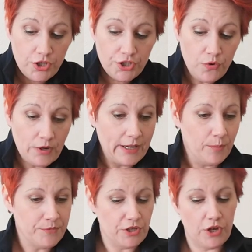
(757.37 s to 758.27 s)
Totally
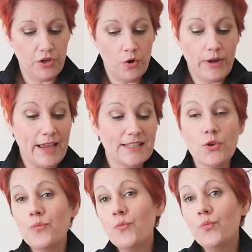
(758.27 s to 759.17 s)
up to you. Okay,
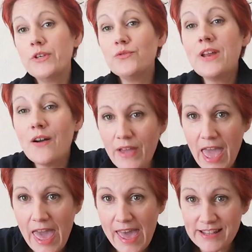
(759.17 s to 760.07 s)
so we don't have a
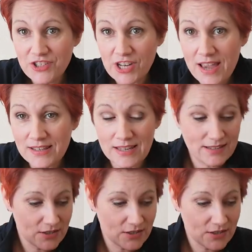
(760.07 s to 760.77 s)
head yet,